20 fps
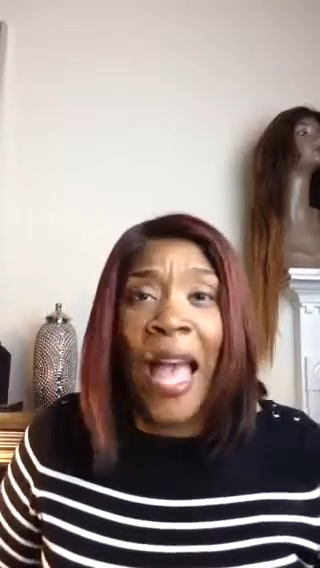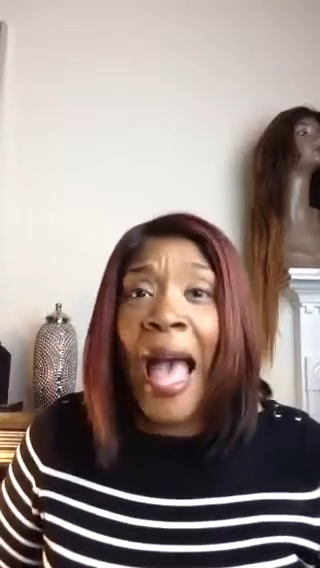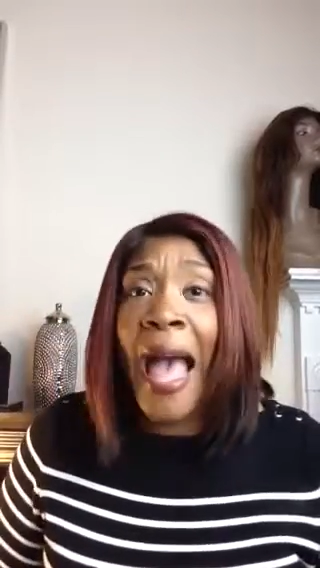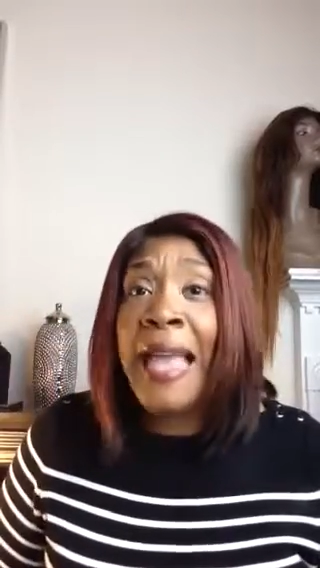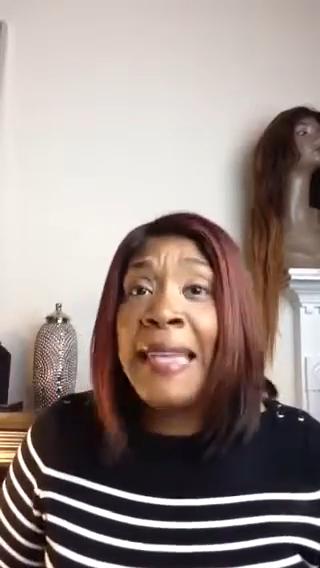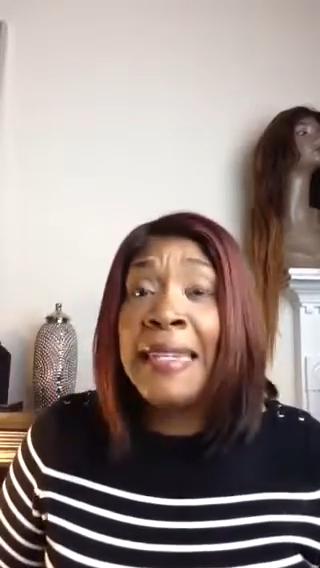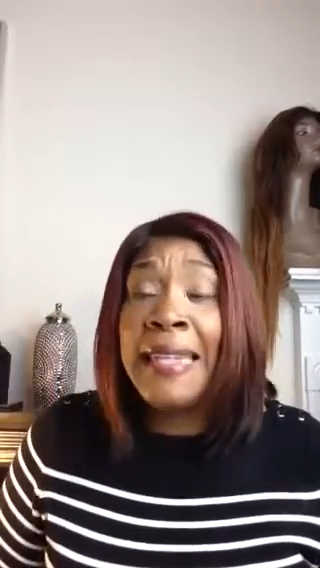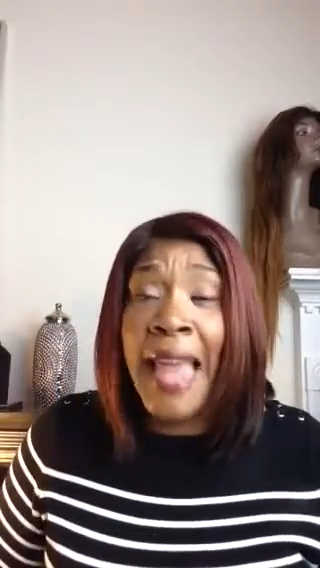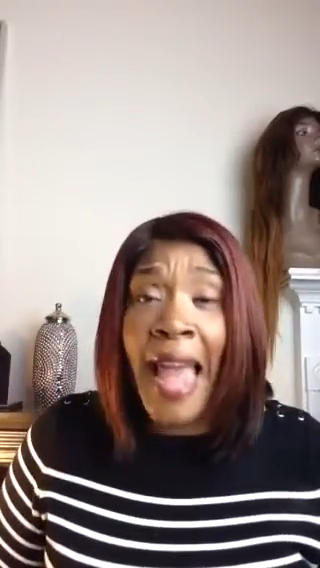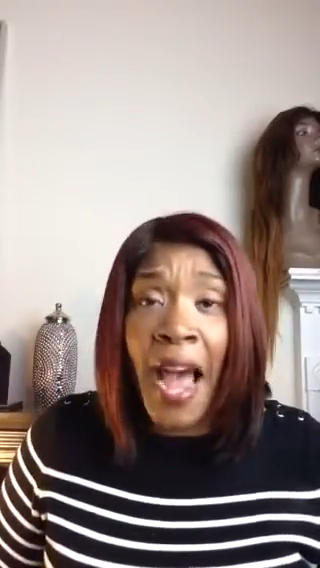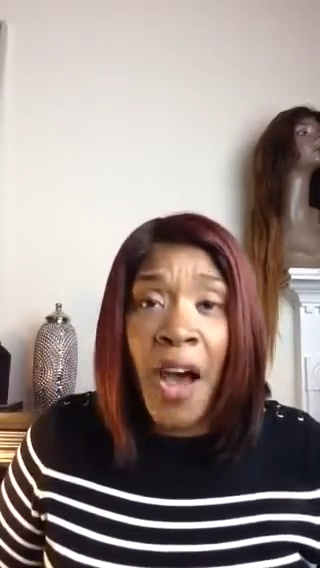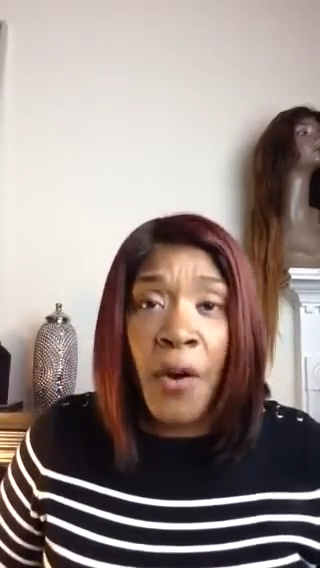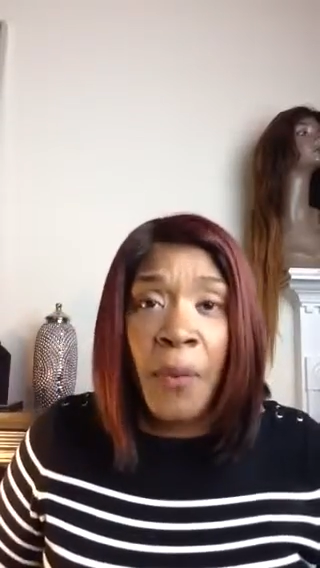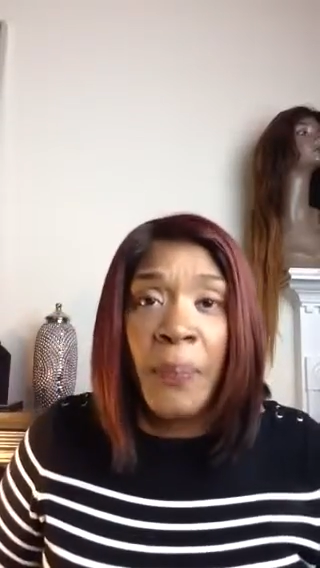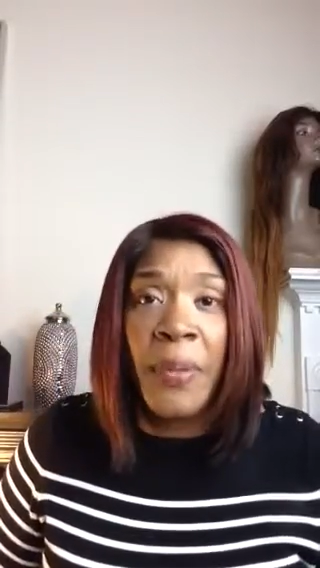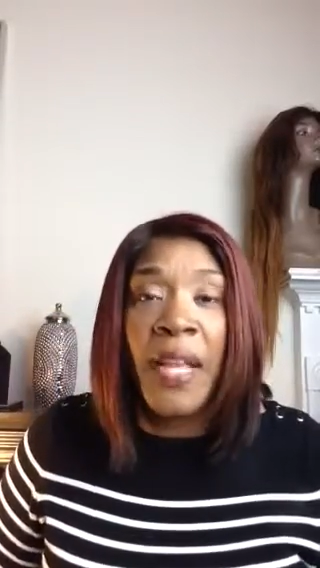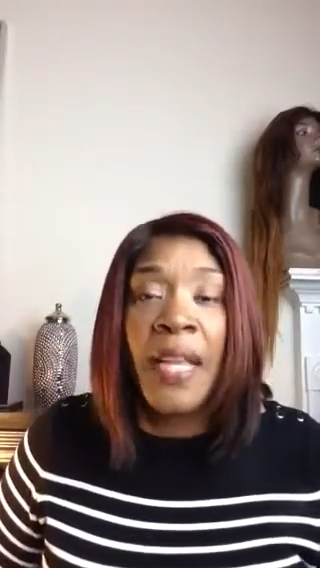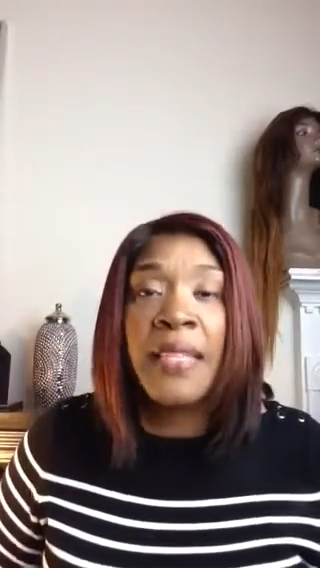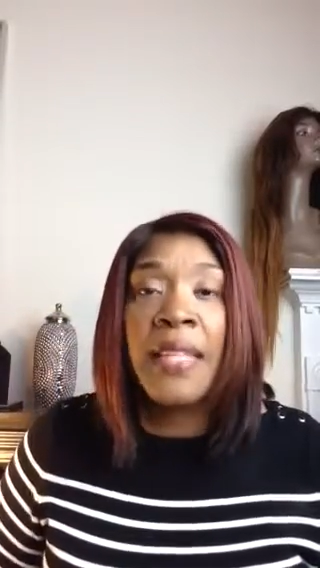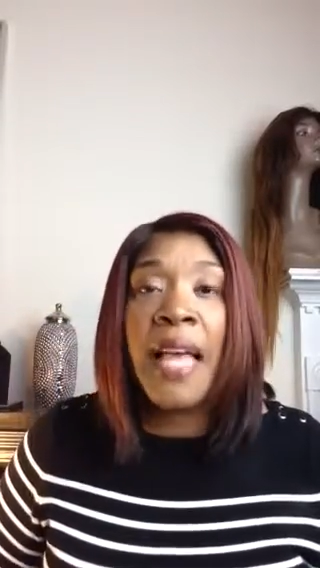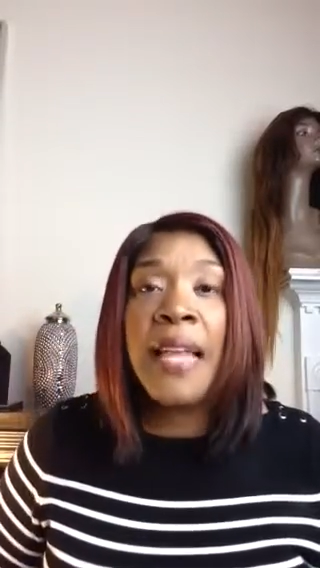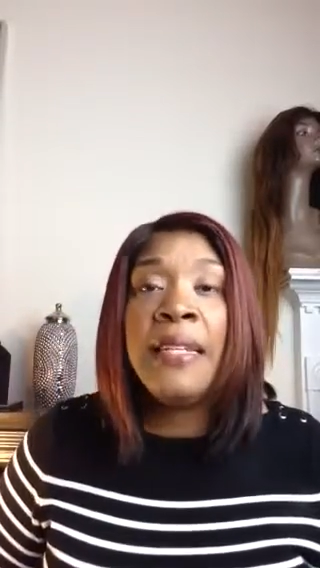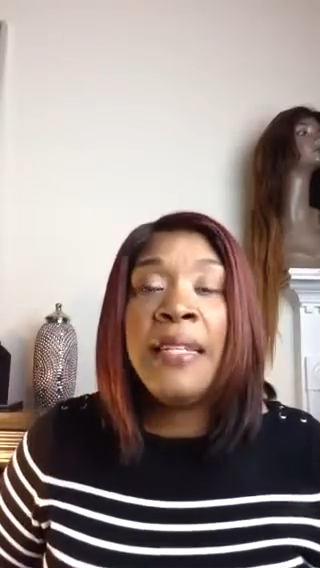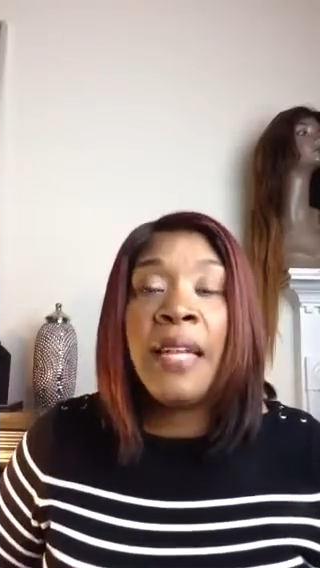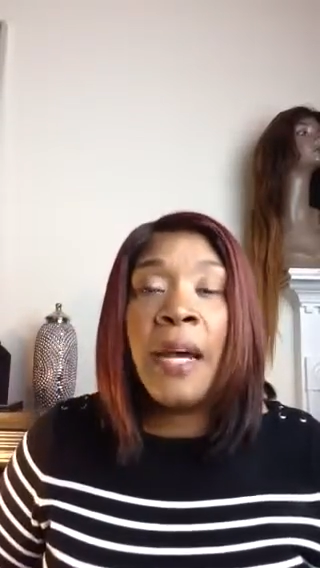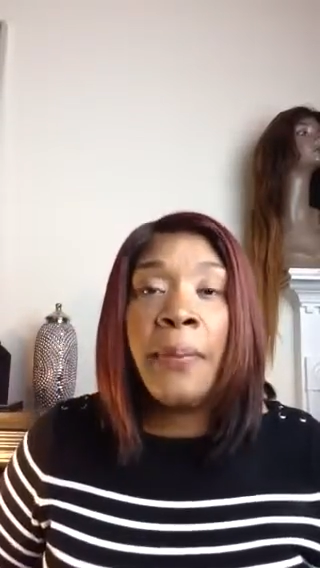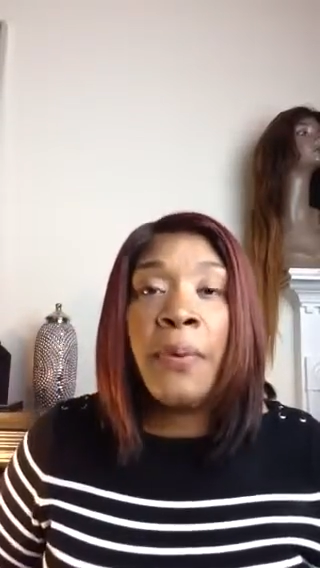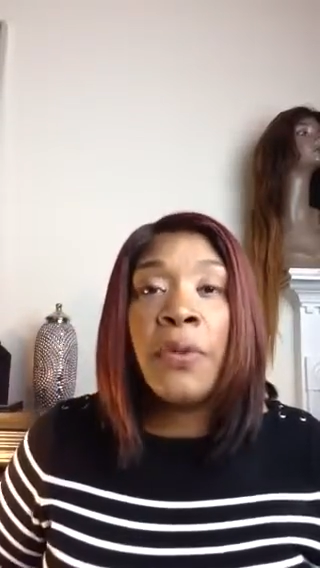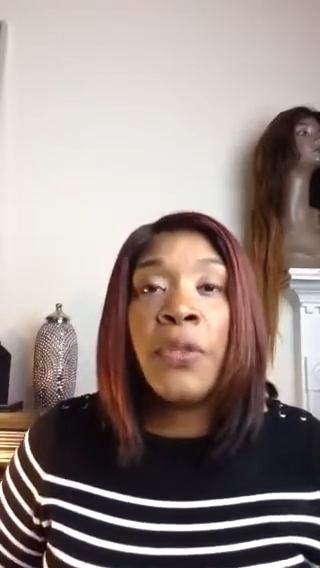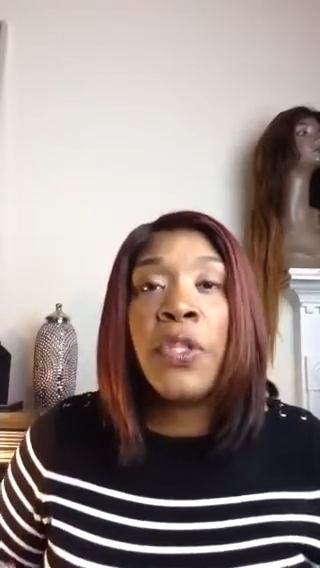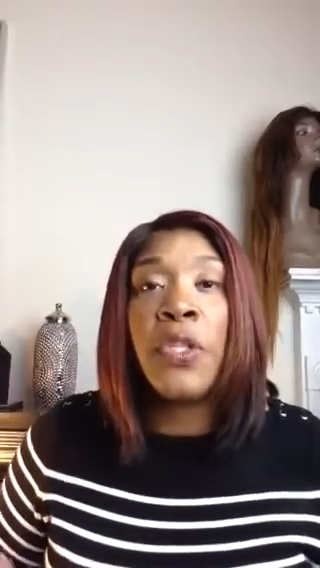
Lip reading: I doubt, because I double